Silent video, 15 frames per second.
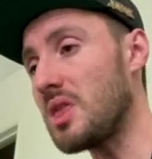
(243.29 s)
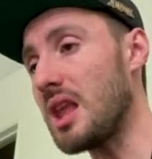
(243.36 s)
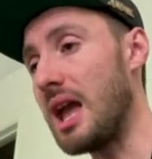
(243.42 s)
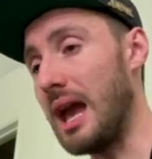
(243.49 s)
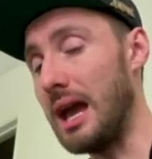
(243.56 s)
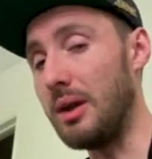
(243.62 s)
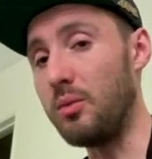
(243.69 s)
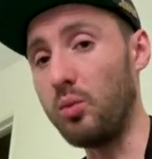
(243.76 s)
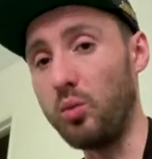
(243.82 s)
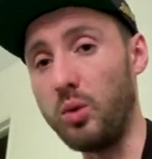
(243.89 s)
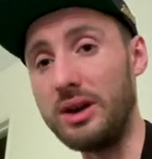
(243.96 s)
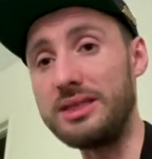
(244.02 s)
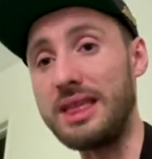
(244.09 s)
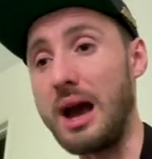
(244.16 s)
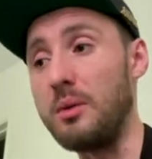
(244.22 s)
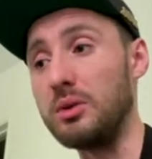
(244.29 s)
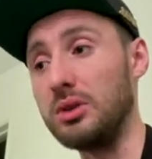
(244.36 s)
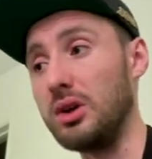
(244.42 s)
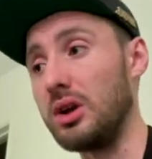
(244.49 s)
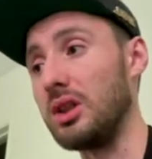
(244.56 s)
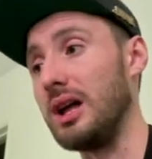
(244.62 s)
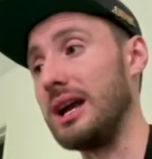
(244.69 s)
And what that would
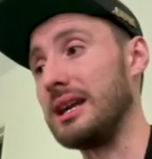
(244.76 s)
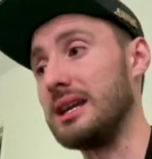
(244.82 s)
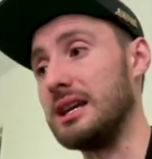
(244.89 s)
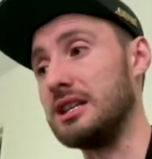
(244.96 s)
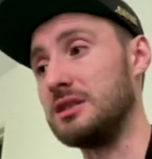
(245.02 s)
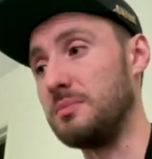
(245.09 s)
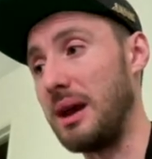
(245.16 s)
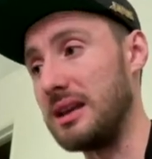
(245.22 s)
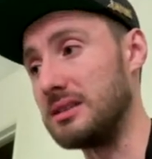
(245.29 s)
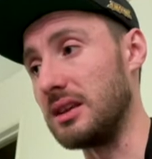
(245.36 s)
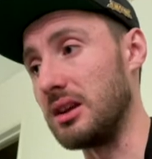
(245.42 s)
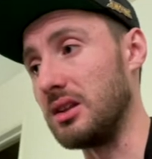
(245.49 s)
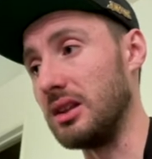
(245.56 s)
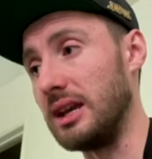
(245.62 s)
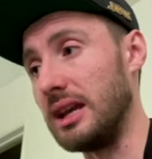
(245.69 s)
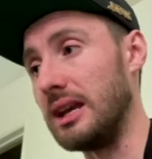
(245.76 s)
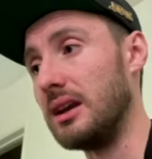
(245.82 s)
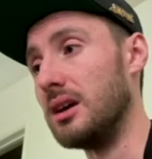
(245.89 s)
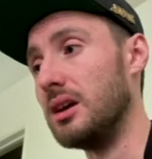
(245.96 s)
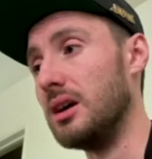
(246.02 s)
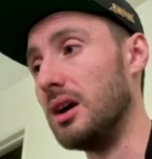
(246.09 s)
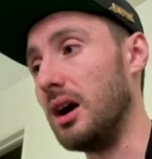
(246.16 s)
look like is basically
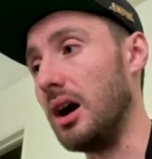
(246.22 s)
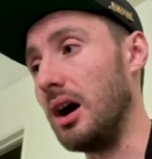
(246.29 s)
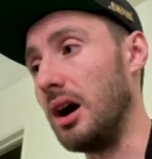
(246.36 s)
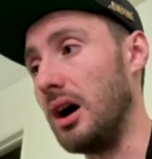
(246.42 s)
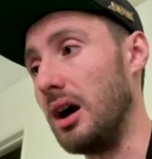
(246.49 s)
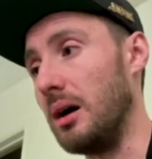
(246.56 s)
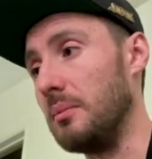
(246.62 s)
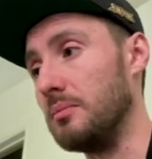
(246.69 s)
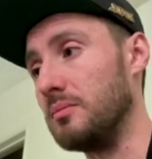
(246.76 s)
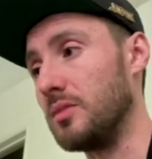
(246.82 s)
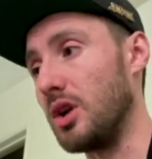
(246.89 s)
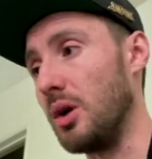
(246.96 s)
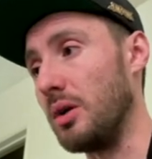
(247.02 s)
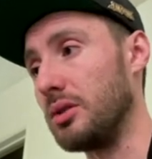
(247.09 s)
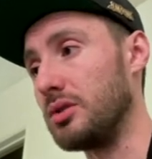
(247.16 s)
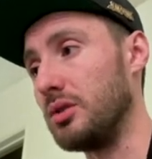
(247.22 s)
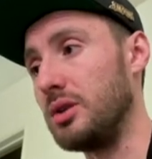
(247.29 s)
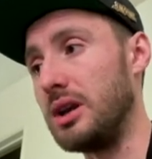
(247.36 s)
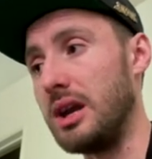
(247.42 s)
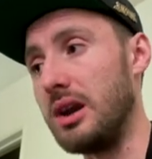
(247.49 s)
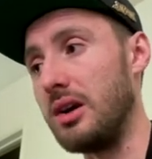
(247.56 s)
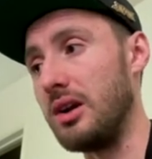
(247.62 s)
going through
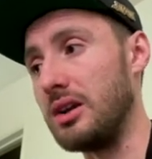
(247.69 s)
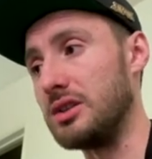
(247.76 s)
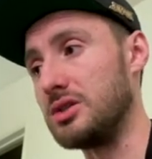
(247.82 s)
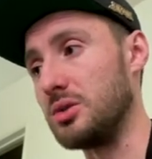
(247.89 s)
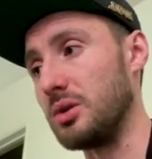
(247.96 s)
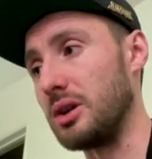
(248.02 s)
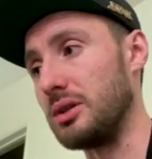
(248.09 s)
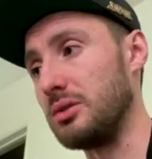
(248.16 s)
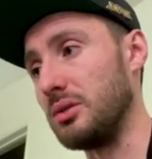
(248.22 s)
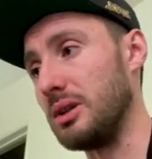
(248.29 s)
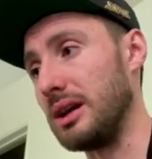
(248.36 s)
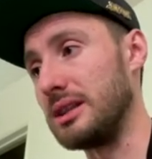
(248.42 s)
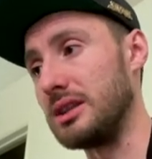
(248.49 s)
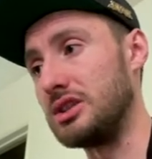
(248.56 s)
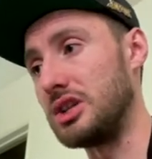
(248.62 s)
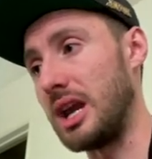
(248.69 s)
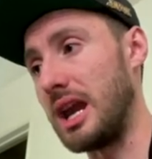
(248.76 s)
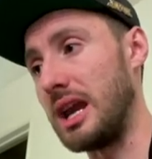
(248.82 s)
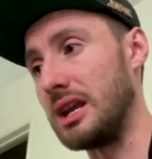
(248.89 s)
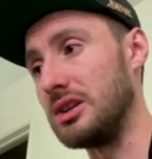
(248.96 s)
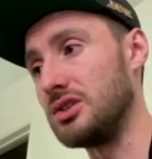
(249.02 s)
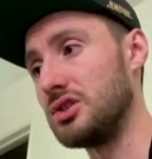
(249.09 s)
here and sorting through like the
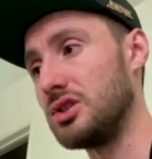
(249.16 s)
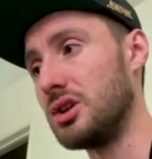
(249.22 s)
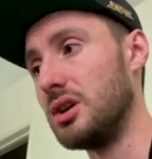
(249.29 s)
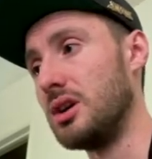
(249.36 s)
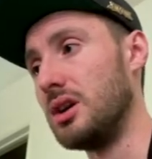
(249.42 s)
change,